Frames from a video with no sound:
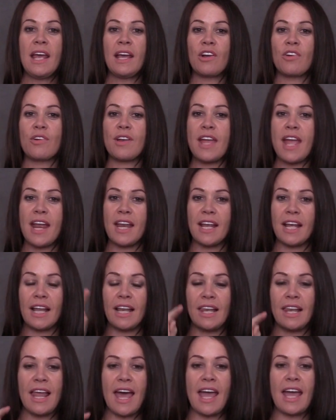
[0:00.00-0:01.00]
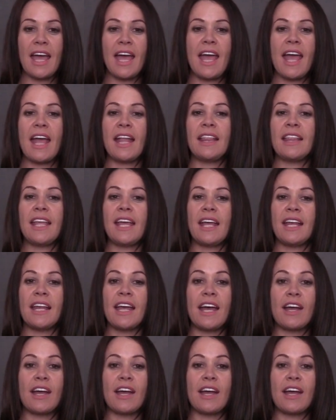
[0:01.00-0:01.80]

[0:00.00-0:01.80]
creating a layer and then